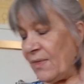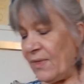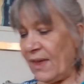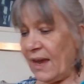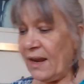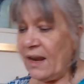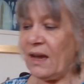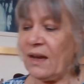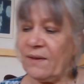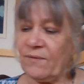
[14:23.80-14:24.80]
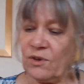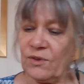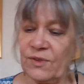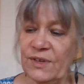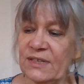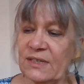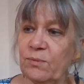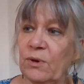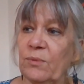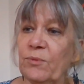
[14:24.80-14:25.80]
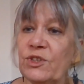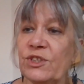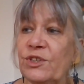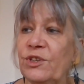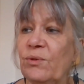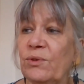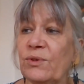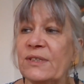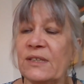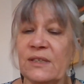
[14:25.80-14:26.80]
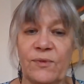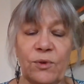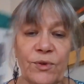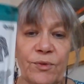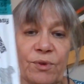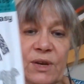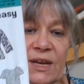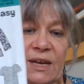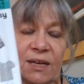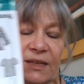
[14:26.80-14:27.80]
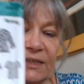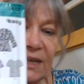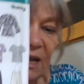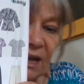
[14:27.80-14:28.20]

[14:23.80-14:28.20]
Then I've got this one, which is New Look 6438,